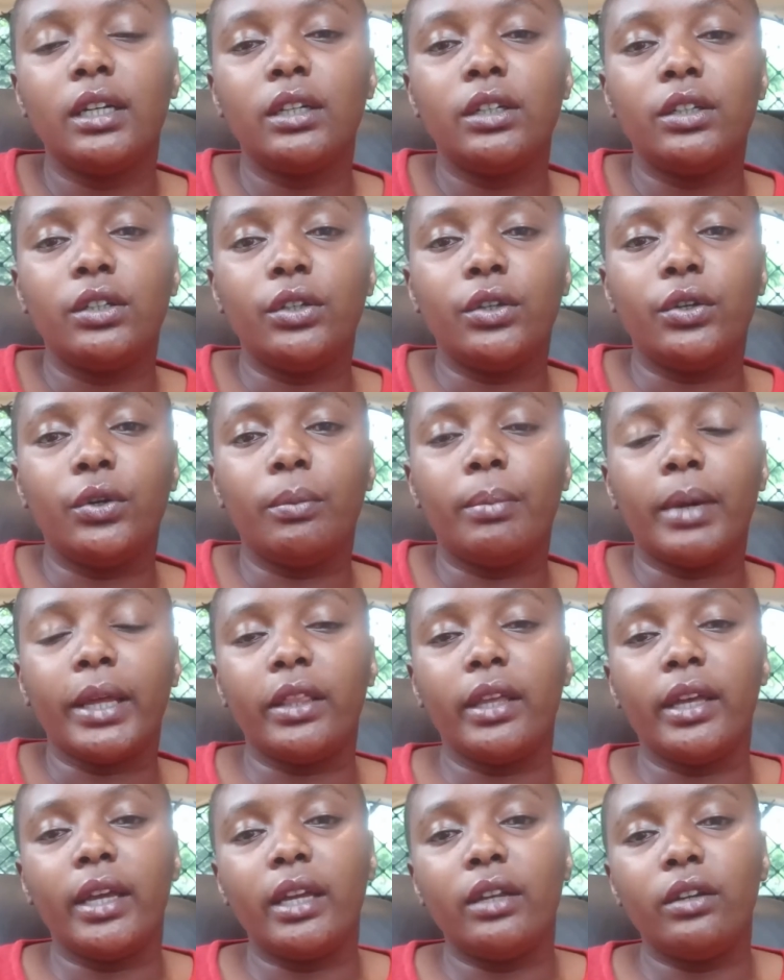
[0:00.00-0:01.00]
By the
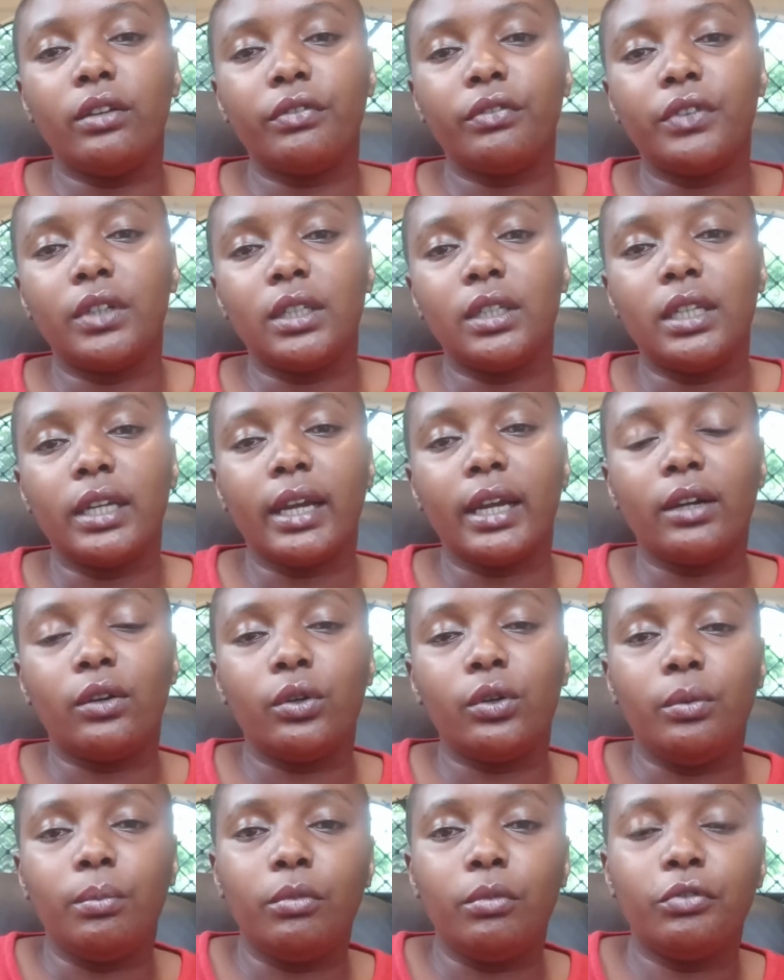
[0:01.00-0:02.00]
end of the day, I
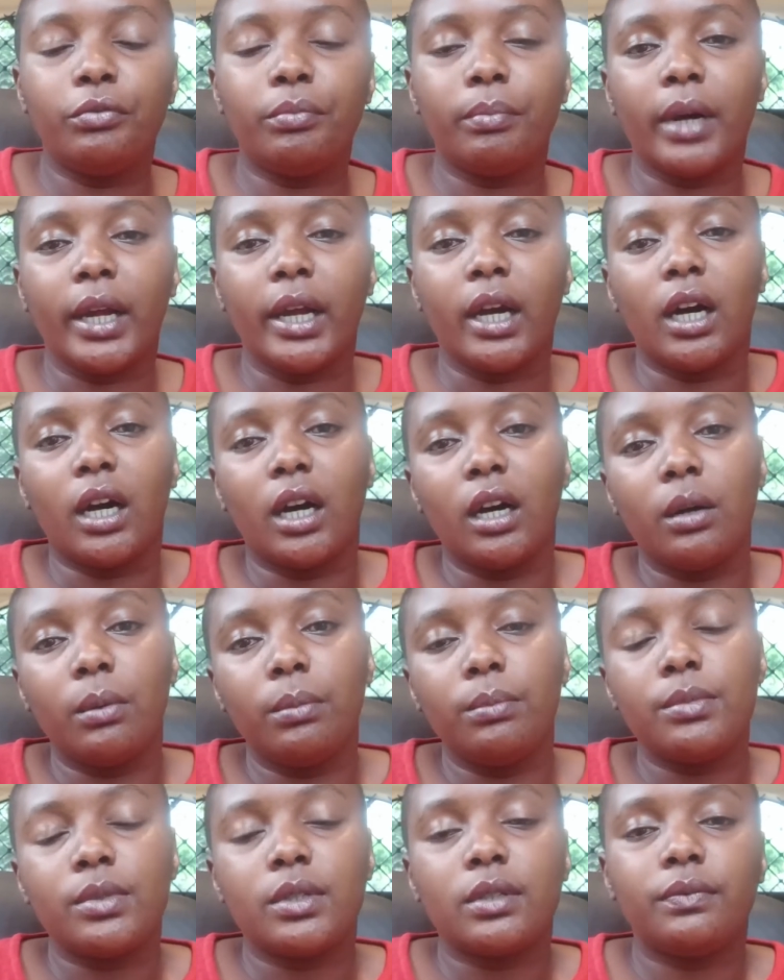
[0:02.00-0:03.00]
could move my
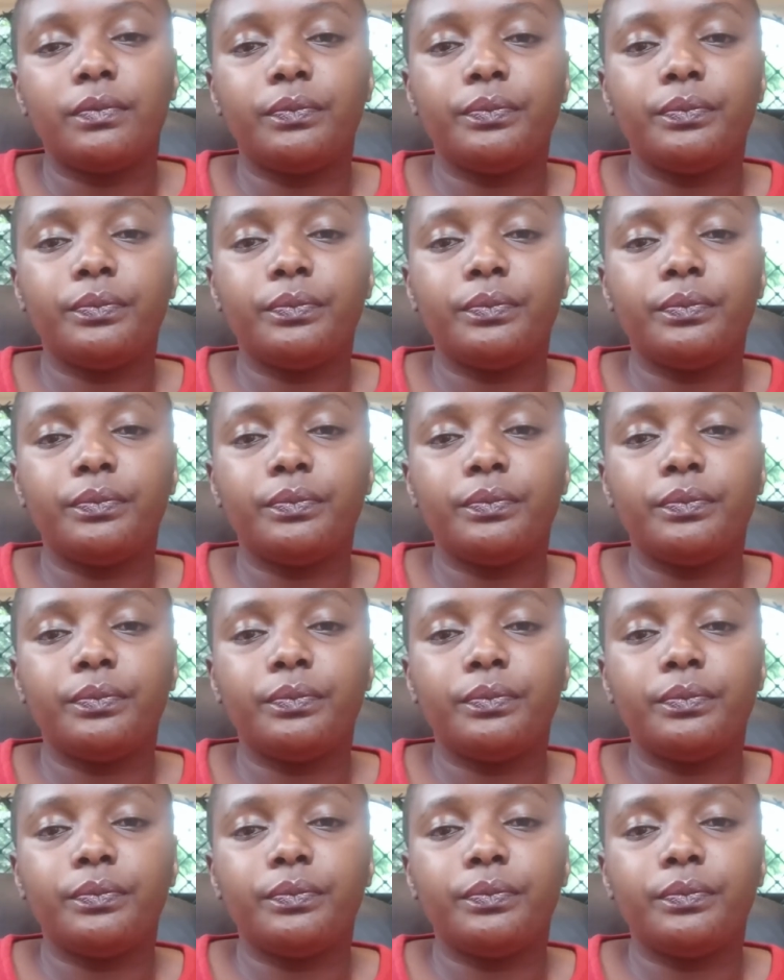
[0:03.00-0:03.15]
arms.